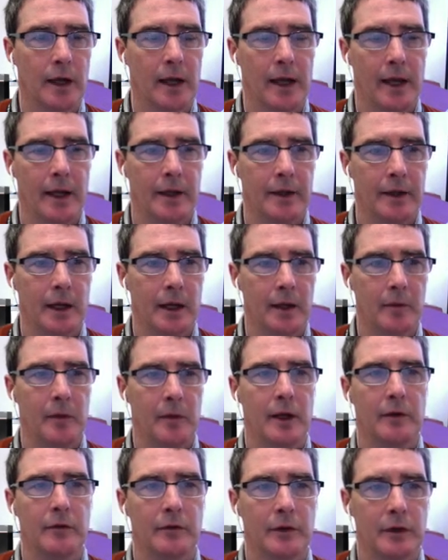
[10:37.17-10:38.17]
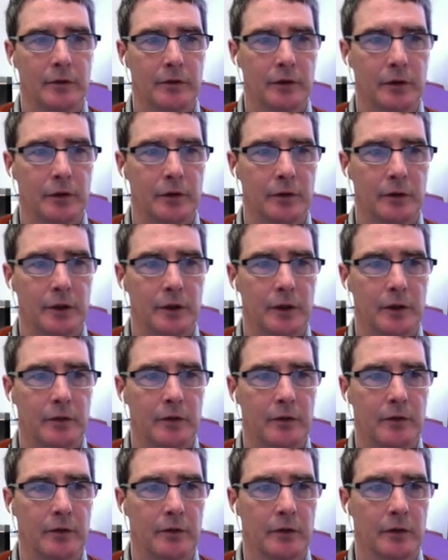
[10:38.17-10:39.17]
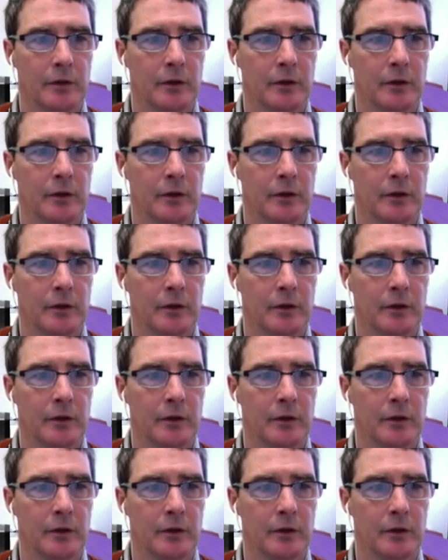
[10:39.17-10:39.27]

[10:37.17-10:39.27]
And I may have given you these